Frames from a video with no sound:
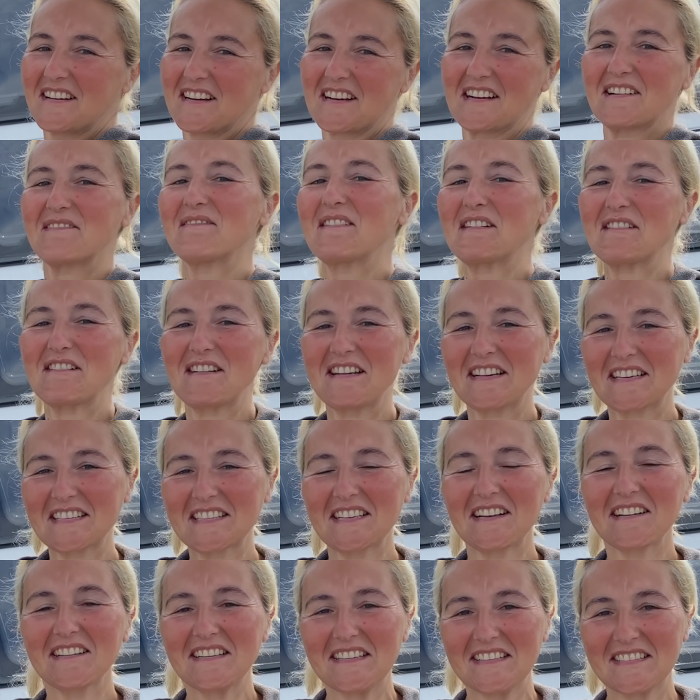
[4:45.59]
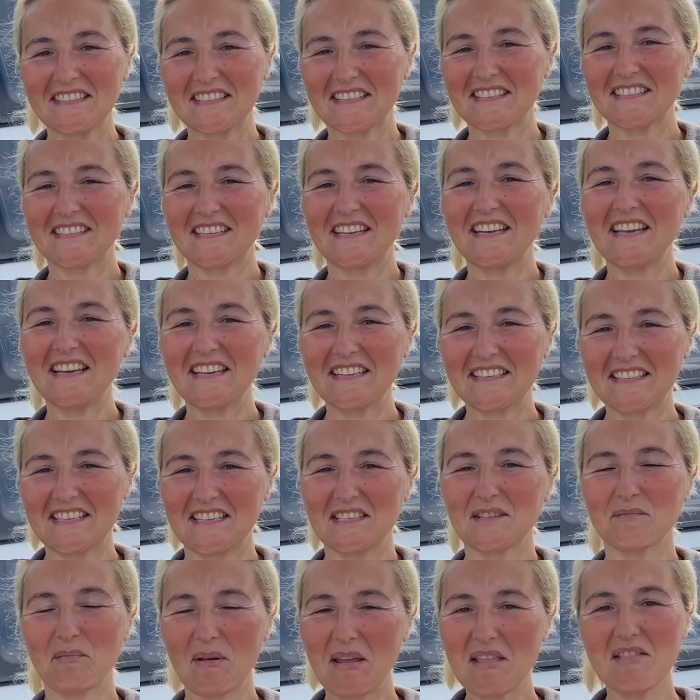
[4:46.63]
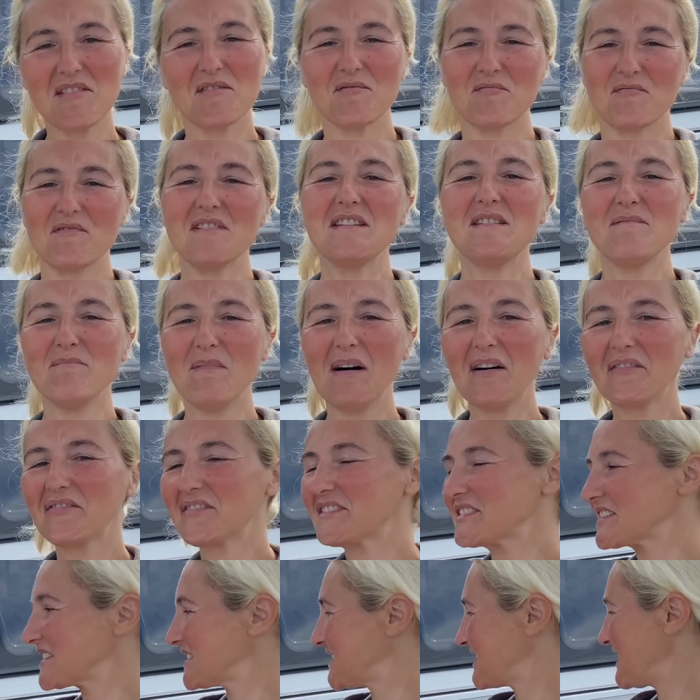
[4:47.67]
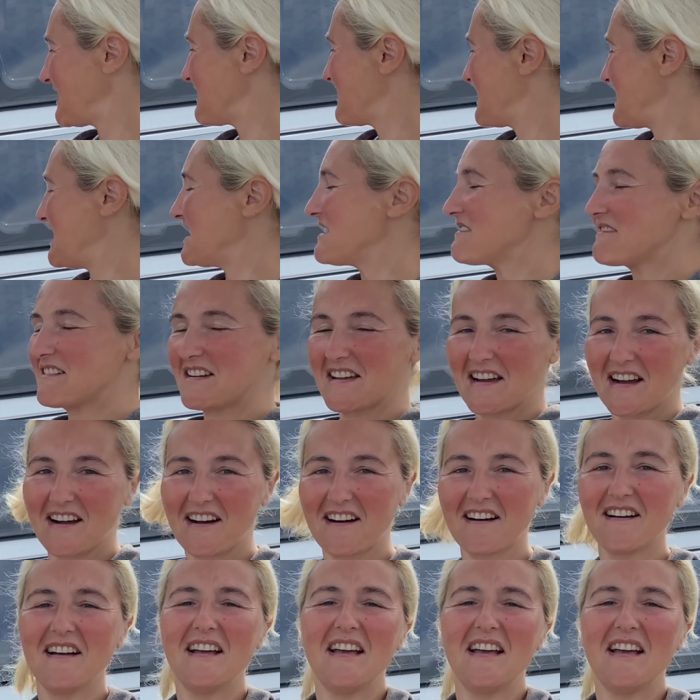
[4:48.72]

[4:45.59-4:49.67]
I'm very excited to see it. It's been 3 months, so here we are.